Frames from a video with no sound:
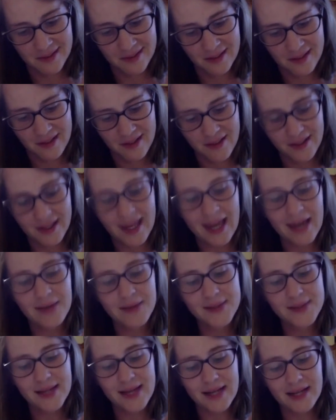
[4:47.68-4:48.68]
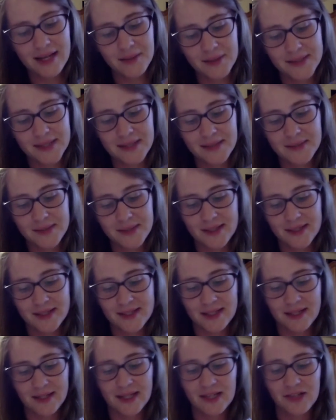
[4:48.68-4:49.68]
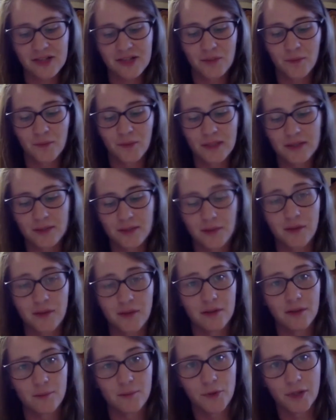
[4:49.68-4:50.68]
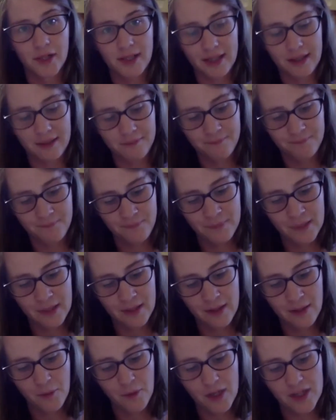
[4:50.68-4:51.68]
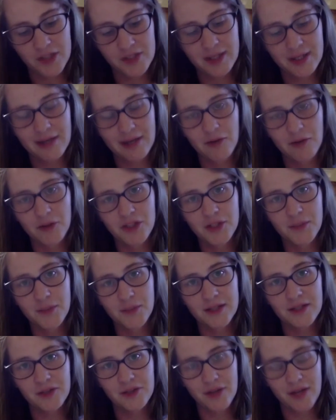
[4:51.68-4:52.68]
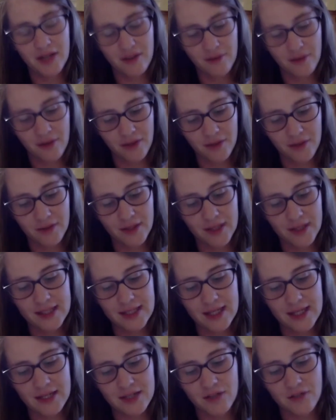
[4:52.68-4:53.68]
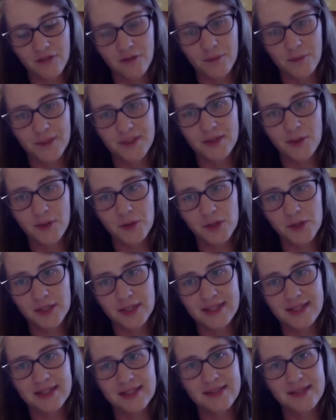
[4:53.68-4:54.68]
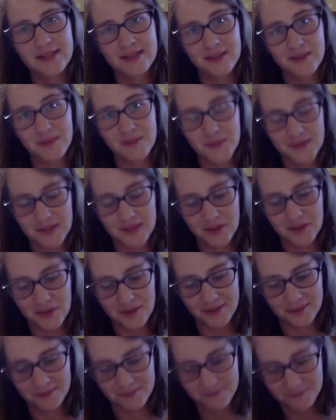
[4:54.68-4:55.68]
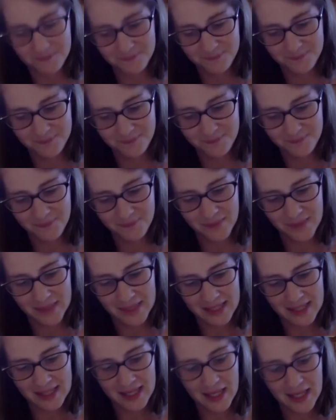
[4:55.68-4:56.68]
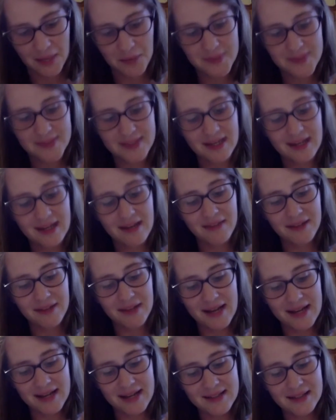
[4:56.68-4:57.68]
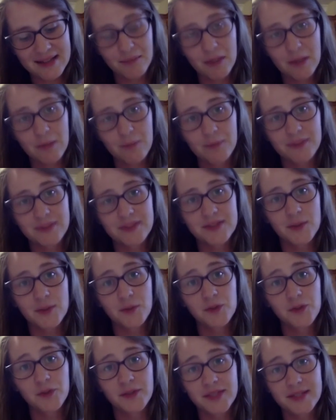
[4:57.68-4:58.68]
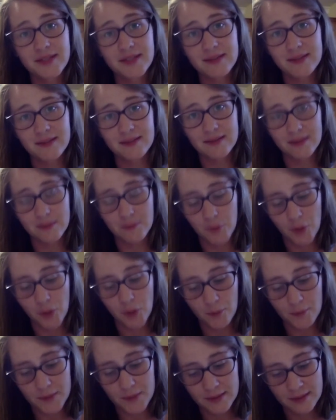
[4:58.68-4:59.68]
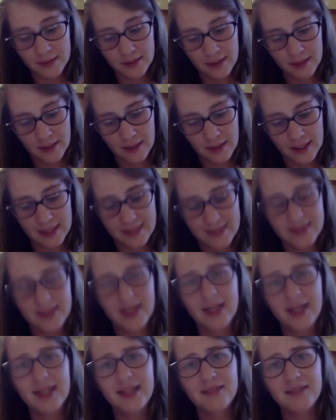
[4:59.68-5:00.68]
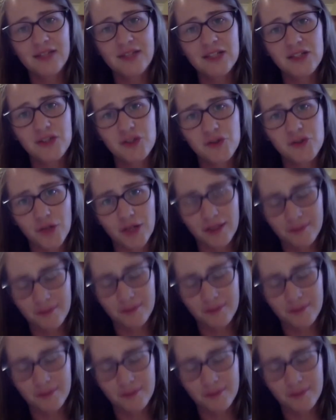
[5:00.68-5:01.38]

The cow scanner was outside our kitchen window the other morning, watching our underwear dry on the radiator from a socially distanced position. He was saying that asking people to social distance in pubs It's the height of each tree.